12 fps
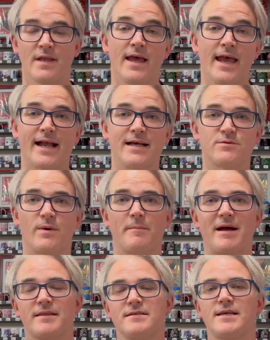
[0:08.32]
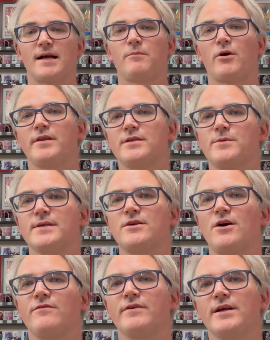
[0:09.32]
Hey guys, welcome back to the second part of this week's
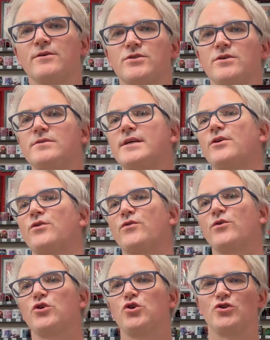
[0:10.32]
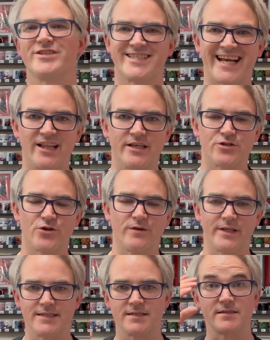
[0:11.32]
Coffin Hero Show, taking you through the new single issue
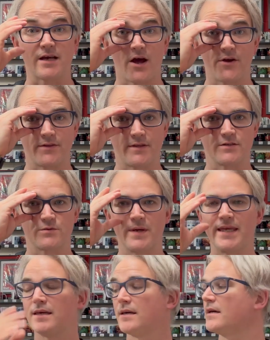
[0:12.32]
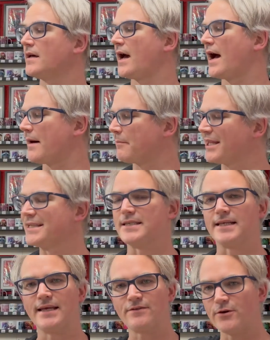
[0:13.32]
releases out this week. Plenty
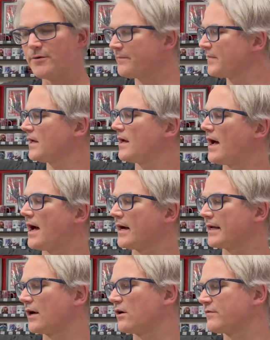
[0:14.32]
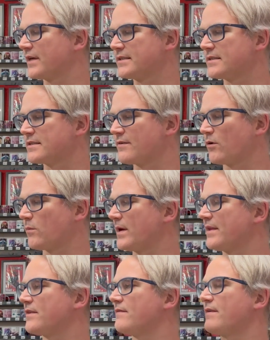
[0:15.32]
to get through. Kick off things as ever
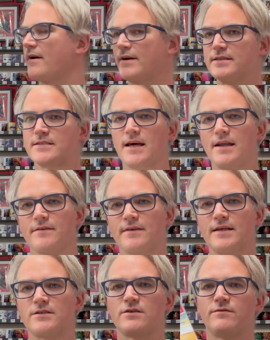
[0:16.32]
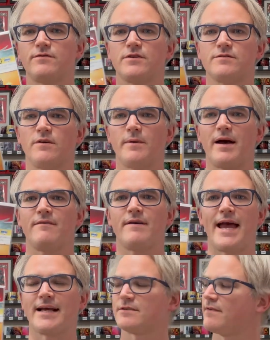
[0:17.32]
with the variant side of things. So first of all, we
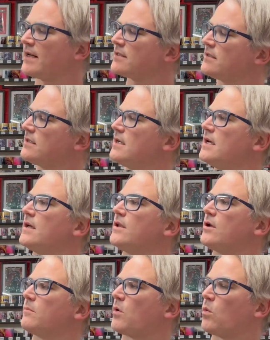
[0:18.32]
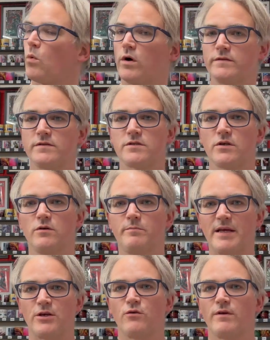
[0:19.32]
have X-Factor, number one. So
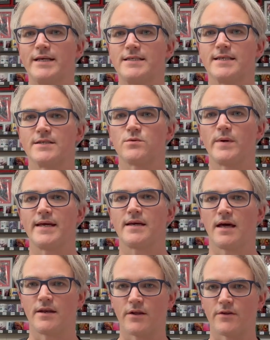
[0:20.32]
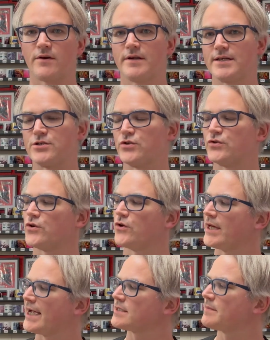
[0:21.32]
big new release this week, another addition to
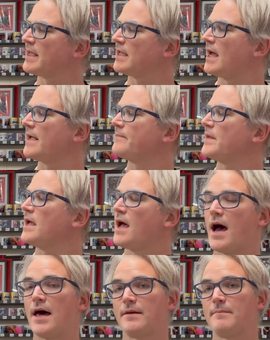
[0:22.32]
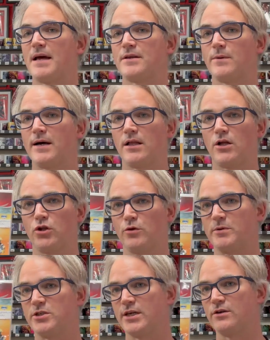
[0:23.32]
the X-Men line, and Emanuela
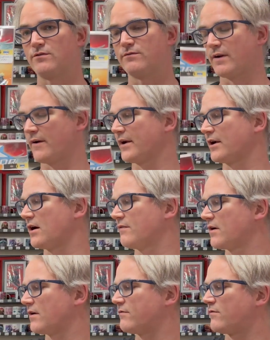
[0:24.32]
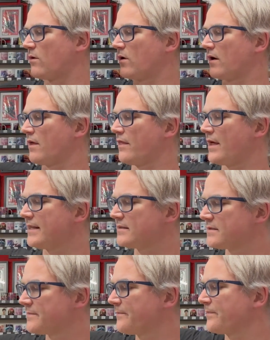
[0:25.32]
Lupacino variant cover for
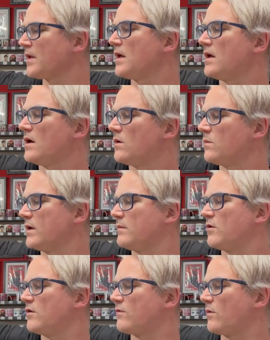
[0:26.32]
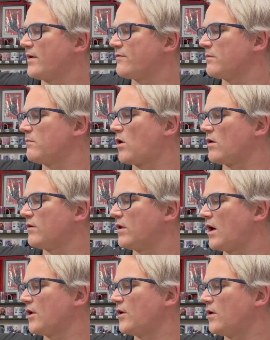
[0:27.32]
that. We move away from
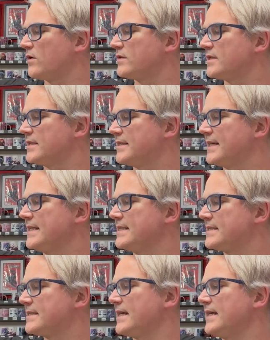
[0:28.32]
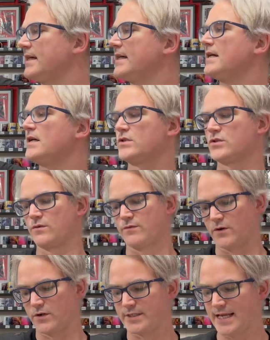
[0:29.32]
Marvel and on to DC. So
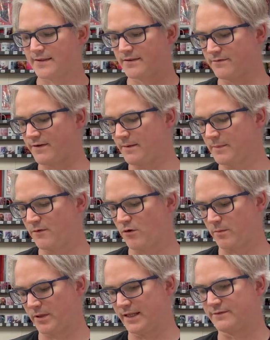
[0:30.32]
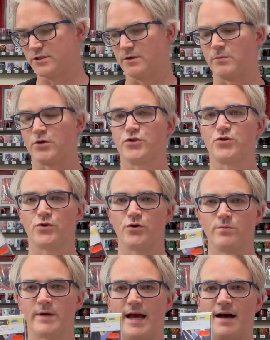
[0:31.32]
for Death in the Family, Robin Lives, number
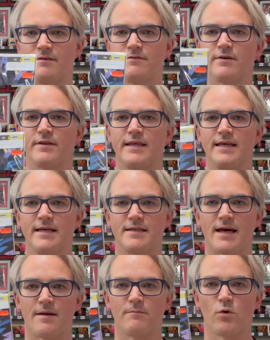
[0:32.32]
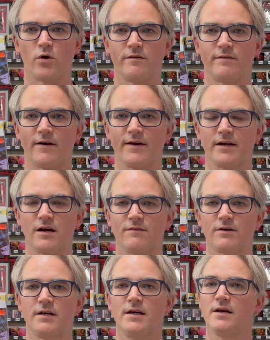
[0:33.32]
two, we have the Dan Mora variant
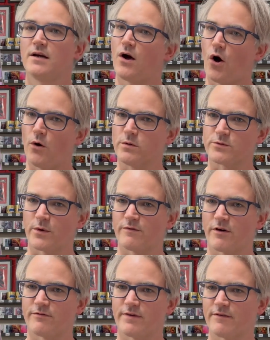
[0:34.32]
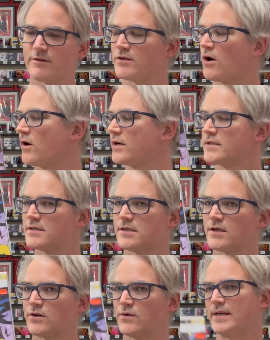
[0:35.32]
cover. Always one of our favourite artists.
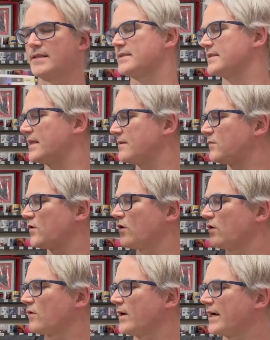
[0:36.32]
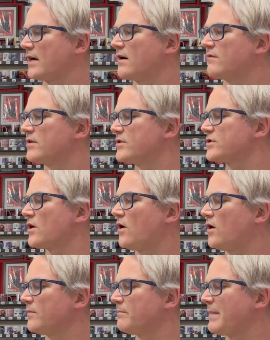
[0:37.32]
Great to see them doing great covers
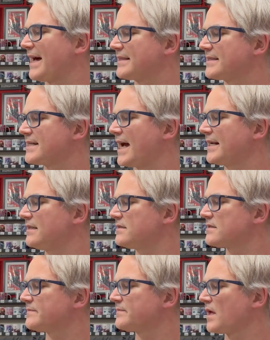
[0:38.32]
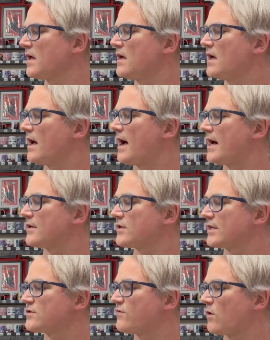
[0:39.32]
on back titles.
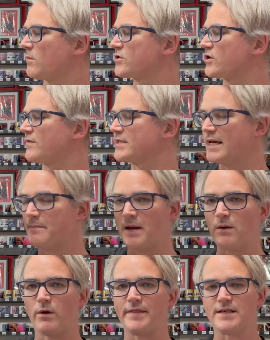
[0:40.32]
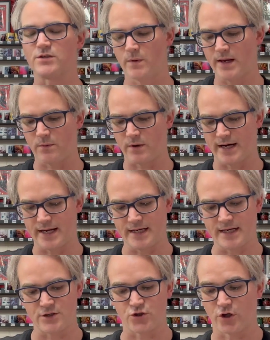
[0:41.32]
Transformers, obviously a big one this week. We're hitting
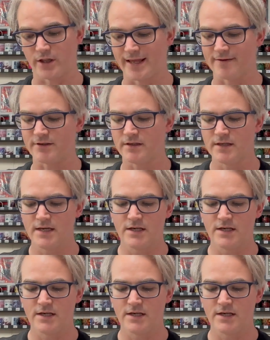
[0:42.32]
issue 11.